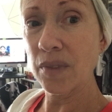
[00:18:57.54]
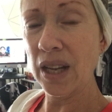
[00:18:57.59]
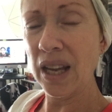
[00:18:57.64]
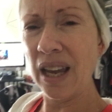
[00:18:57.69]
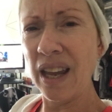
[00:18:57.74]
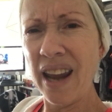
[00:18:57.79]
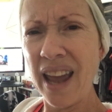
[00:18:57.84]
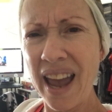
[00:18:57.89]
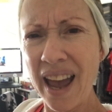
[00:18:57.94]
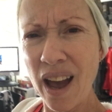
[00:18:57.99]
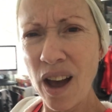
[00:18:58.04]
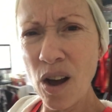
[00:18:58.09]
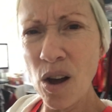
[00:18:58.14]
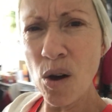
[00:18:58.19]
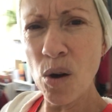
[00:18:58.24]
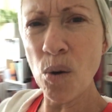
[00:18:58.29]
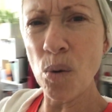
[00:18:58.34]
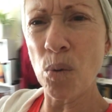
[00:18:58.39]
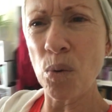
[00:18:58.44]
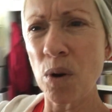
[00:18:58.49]
And
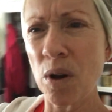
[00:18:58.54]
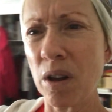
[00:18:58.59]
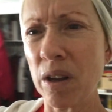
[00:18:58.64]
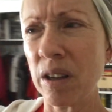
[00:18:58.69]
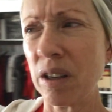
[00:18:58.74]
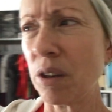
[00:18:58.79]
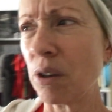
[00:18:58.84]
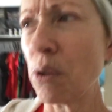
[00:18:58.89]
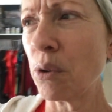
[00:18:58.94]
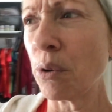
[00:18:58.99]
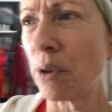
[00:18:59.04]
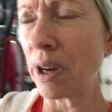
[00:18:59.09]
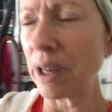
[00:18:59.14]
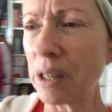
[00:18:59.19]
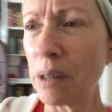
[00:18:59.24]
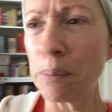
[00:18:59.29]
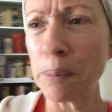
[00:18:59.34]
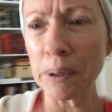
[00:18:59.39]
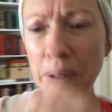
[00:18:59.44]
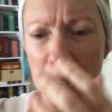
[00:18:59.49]
how
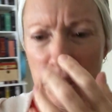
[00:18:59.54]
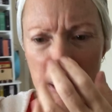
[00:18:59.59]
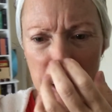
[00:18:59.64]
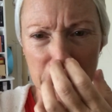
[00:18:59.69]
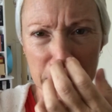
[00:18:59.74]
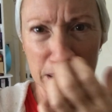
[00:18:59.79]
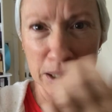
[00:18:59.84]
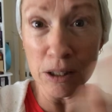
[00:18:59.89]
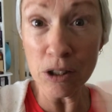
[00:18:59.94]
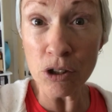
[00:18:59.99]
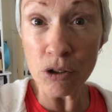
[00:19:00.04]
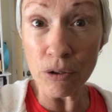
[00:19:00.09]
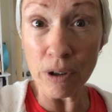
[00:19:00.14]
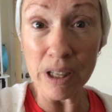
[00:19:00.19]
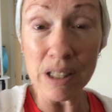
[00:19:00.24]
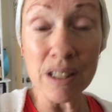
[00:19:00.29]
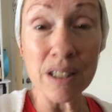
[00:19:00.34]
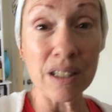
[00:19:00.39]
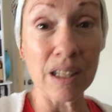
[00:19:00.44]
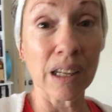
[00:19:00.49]
incredibly
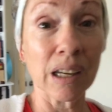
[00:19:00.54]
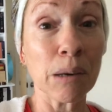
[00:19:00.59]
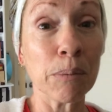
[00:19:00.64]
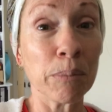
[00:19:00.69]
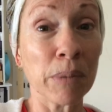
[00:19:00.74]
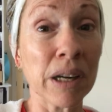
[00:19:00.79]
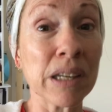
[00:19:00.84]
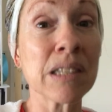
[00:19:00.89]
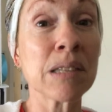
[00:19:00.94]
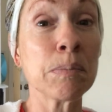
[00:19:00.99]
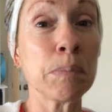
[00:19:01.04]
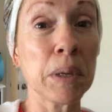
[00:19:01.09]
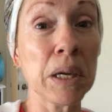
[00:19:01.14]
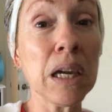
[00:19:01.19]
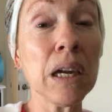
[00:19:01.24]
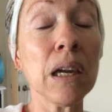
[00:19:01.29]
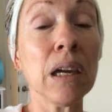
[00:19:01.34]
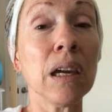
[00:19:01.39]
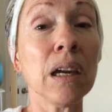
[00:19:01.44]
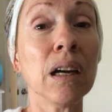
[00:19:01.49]
interesting it must
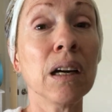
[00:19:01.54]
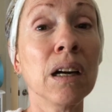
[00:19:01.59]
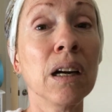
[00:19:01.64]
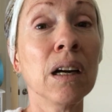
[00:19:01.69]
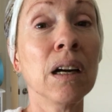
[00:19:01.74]
be